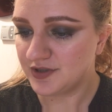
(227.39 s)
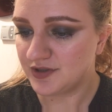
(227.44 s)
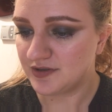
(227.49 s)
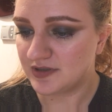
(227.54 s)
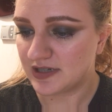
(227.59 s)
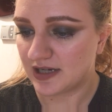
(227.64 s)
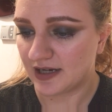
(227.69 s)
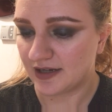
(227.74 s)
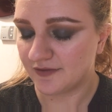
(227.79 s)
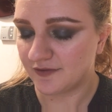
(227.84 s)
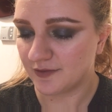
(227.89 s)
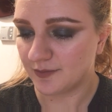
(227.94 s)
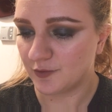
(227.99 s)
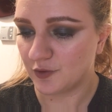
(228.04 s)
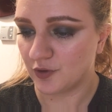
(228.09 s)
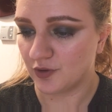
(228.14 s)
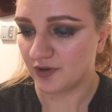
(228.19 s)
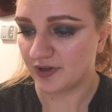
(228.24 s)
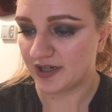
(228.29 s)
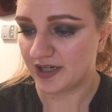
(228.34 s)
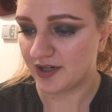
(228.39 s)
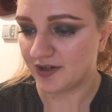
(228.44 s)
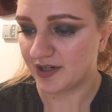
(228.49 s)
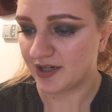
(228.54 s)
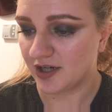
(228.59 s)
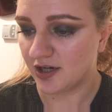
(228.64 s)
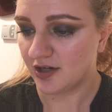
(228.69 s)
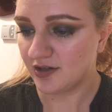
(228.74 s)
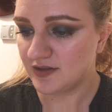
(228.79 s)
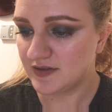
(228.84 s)
to die from
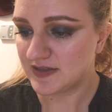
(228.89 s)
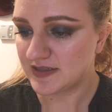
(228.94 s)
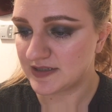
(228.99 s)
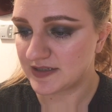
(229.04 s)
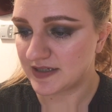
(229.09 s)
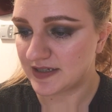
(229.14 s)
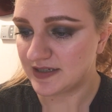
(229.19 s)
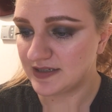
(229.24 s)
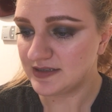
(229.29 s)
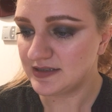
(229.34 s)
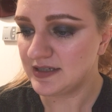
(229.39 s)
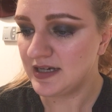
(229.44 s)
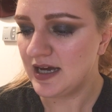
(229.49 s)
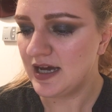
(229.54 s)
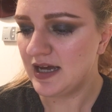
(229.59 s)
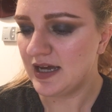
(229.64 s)
coronary heart disease